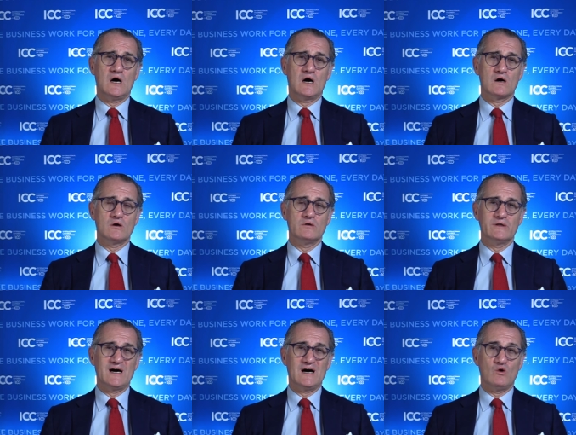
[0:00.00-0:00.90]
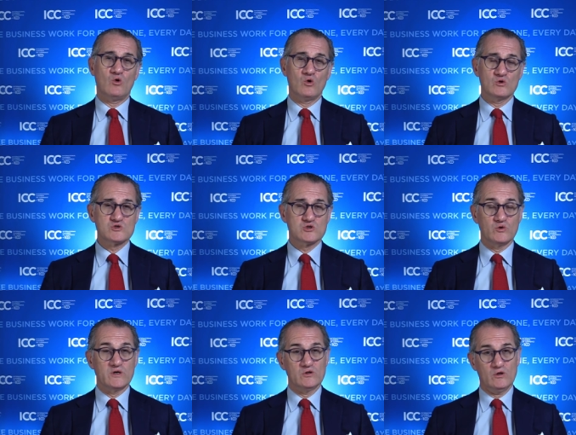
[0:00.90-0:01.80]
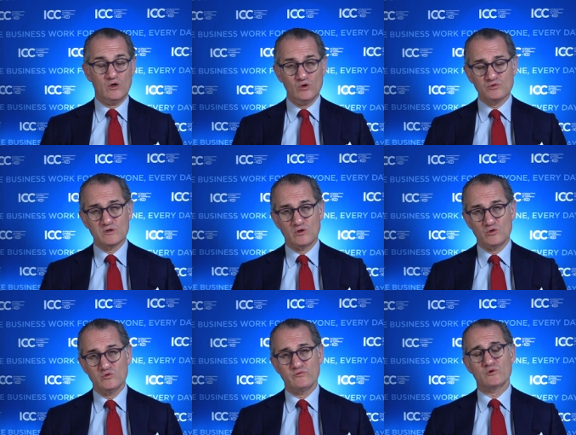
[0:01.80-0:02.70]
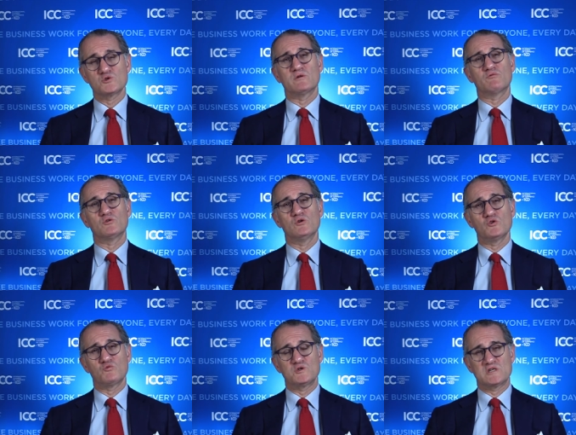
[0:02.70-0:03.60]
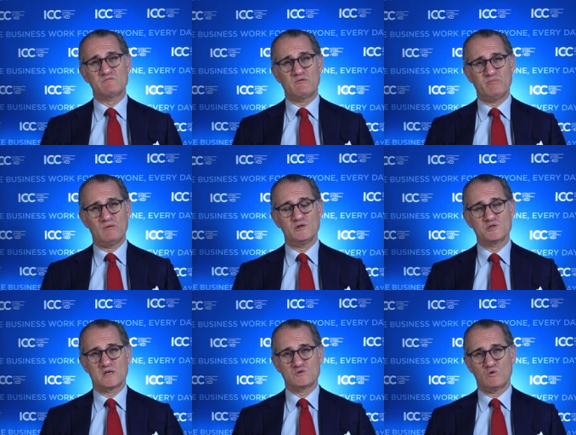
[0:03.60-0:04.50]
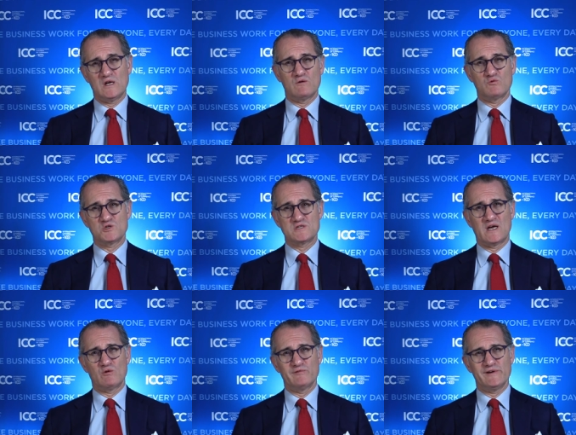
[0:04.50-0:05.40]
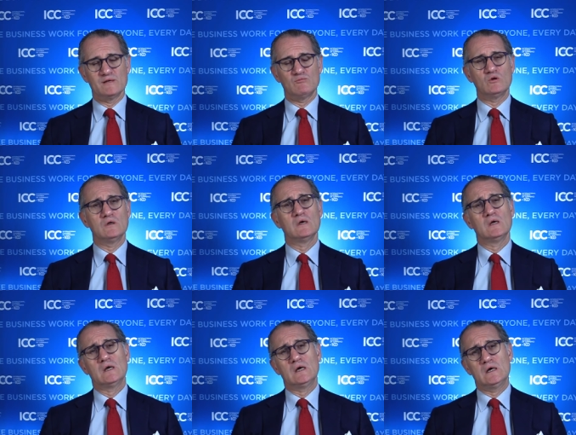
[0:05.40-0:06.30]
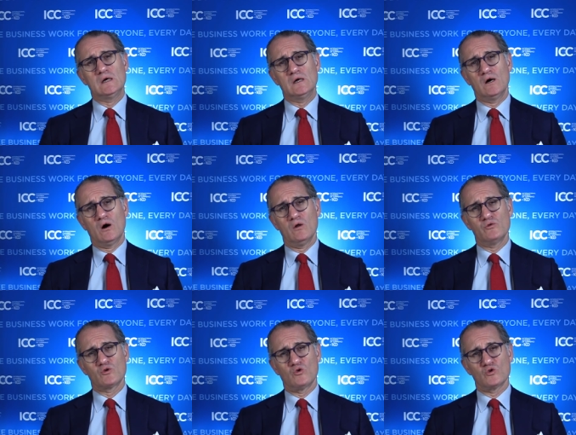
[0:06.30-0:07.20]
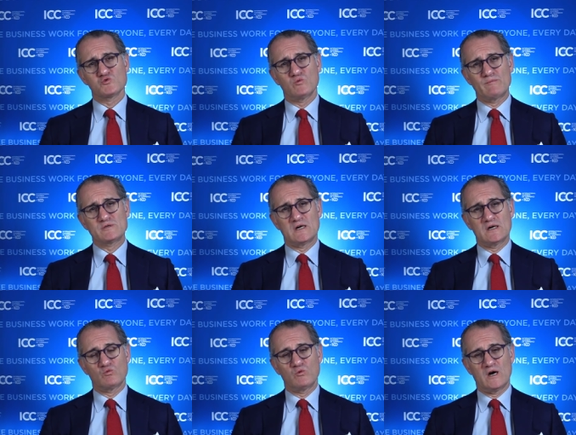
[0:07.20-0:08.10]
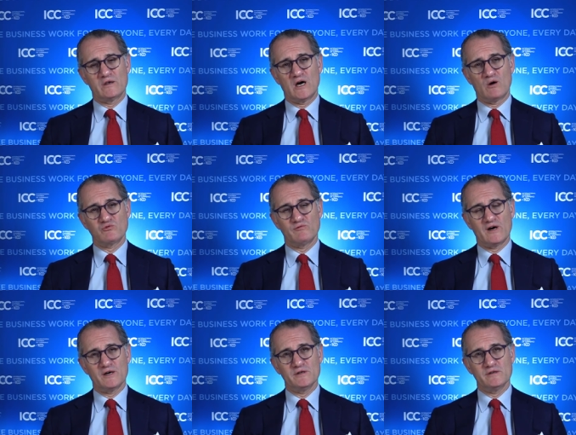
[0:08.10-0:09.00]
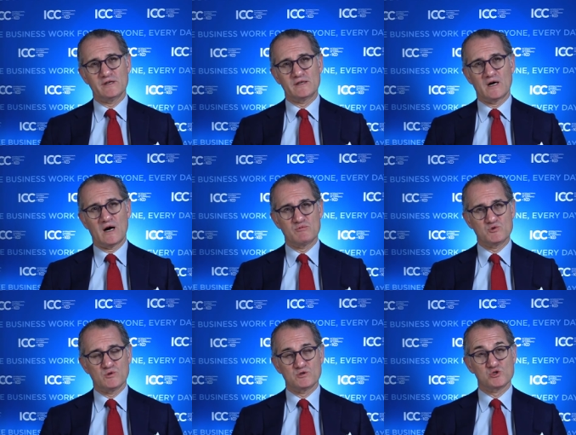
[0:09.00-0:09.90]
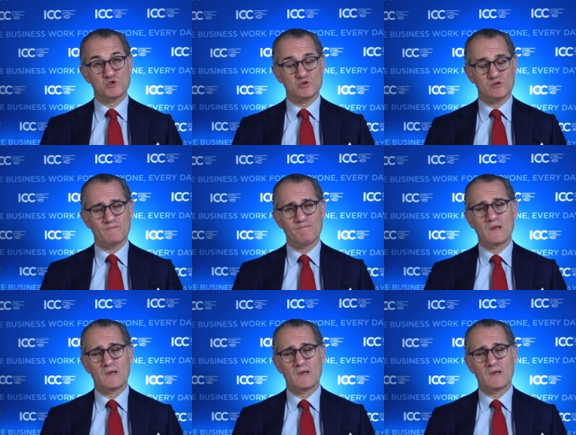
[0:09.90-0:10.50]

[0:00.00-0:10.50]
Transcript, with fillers: are now also in note in the new version of the note, which has been published as well and which is now available uh, on the course website. We are now providing that arbitrators should,